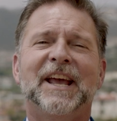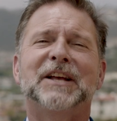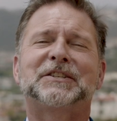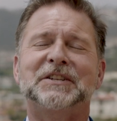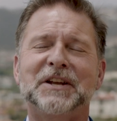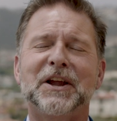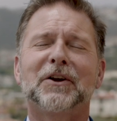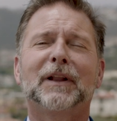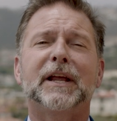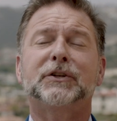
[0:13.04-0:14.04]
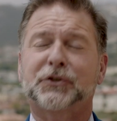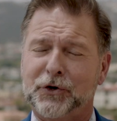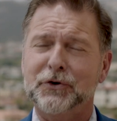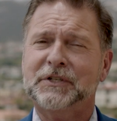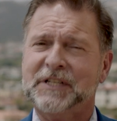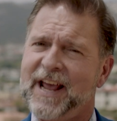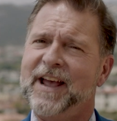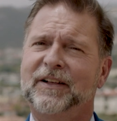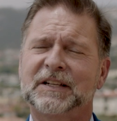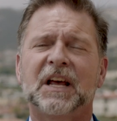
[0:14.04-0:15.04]
It's nearly true
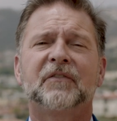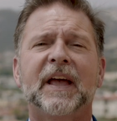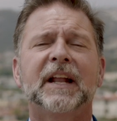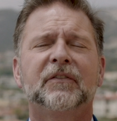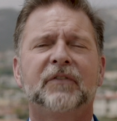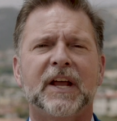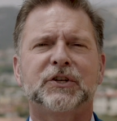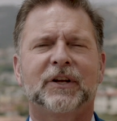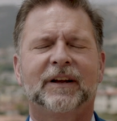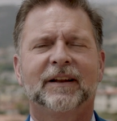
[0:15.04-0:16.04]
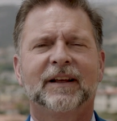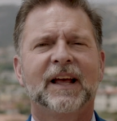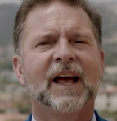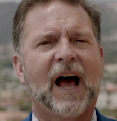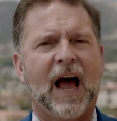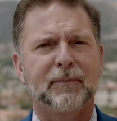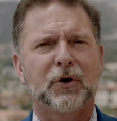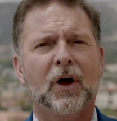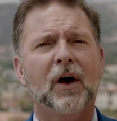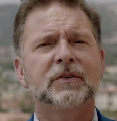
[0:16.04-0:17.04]
tales of innovation. I'm
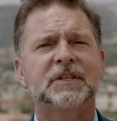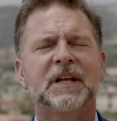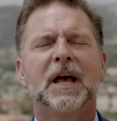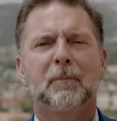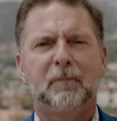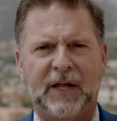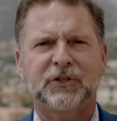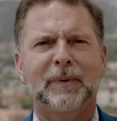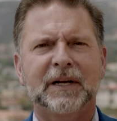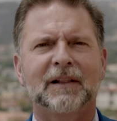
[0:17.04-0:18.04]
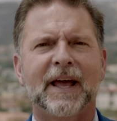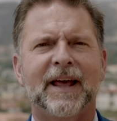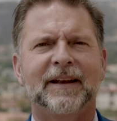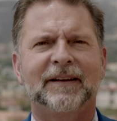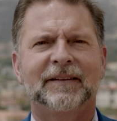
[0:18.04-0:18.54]
your host, Benjamin Glenn.